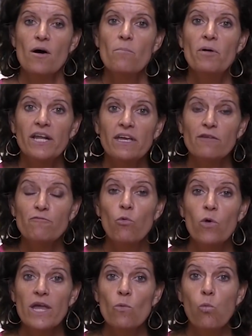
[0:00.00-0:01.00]
But if
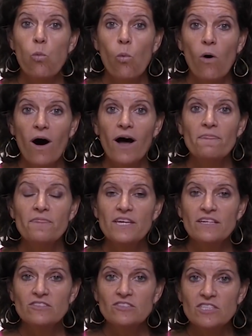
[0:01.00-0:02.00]
we want
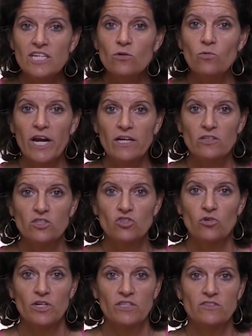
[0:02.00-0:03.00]
these T
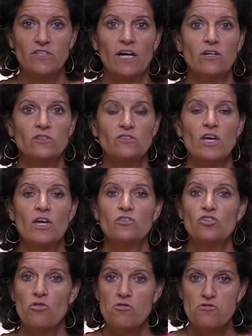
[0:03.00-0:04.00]
regulatory cells
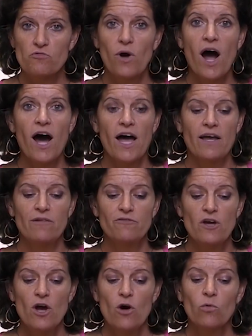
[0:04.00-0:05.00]
to thrive,
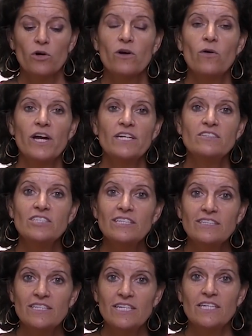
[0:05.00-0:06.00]
we're going
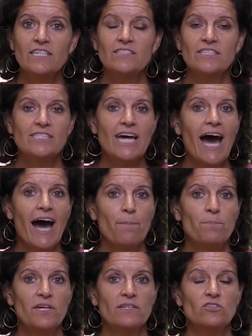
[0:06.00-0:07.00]
to need to
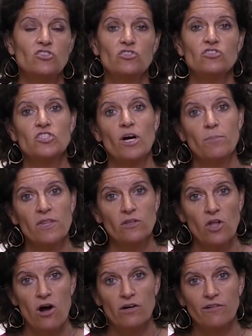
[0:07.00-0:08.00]
tap into some of the
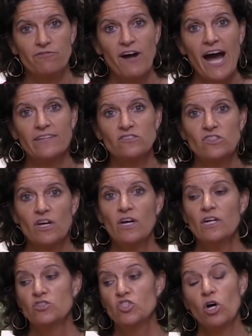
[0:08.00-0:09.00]
longer fasts.
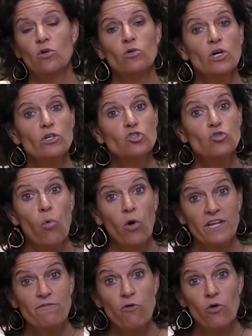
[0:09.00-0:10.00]
So
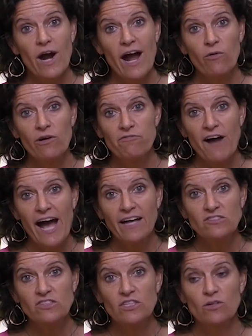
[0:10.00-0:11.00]
24 hour
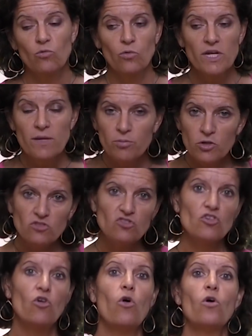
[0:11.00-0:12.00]
fast reboots
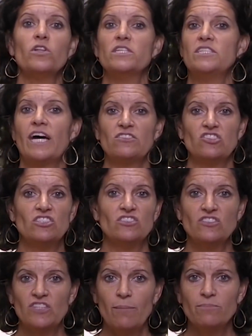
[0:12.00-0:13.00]
the whole intestinal
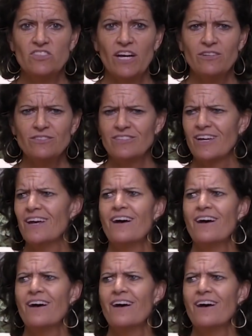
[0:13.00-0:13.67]
stem cells.